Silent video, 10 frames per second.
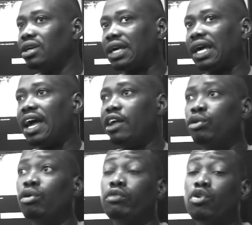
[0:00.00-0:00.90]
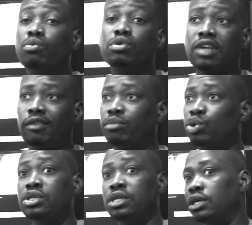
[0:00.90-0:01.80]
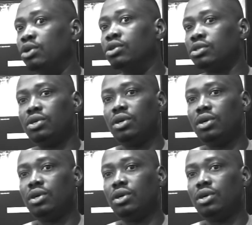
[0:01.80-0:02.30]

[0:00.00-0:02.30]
kind of almost have blown in Lagos.